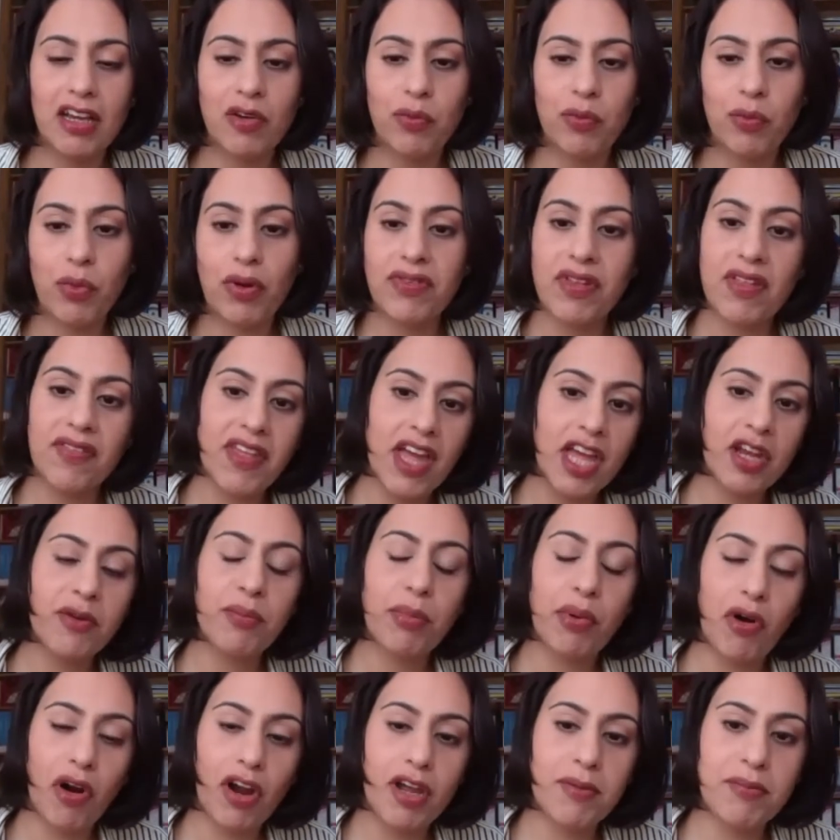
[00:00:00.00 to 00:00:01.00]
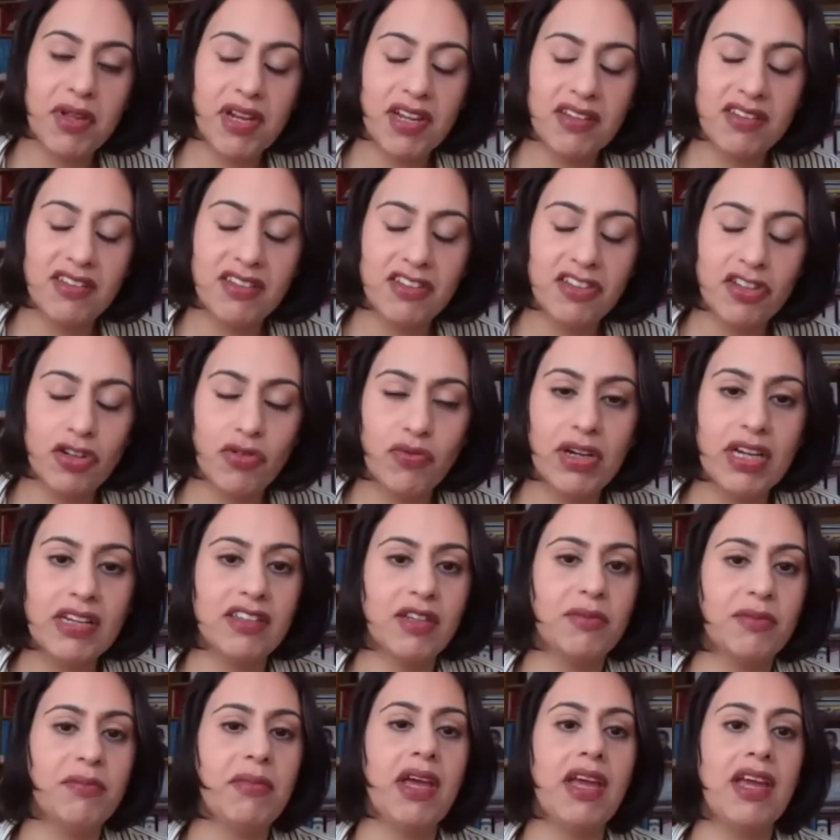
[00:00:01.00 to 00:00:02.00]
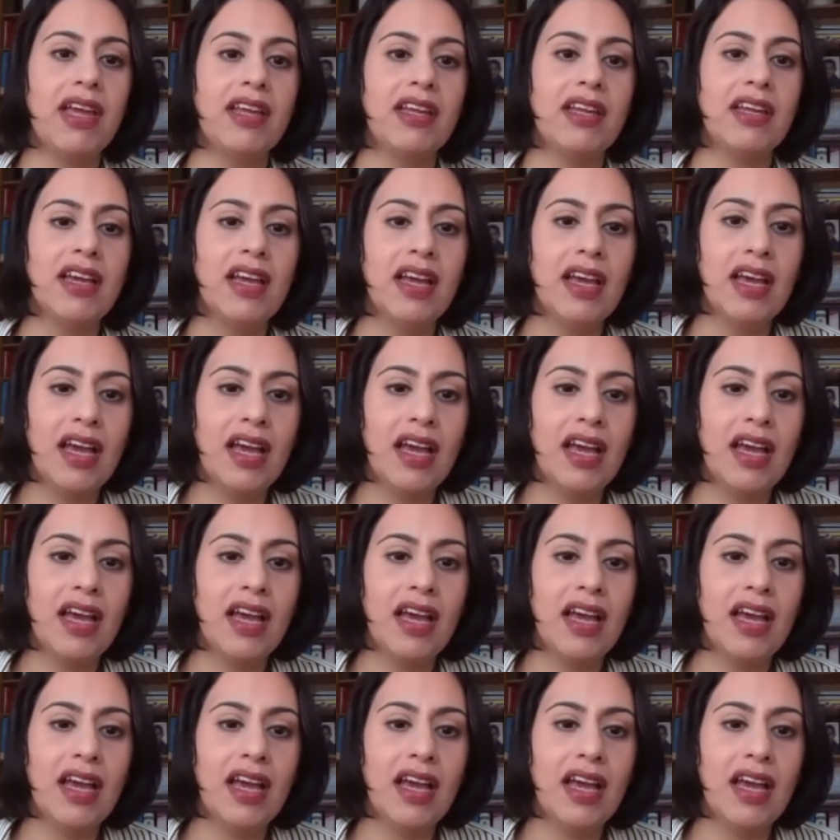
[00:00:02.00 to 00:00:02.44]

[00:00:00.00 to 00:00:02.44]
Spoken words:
when the then Prime Minister, Theresa May,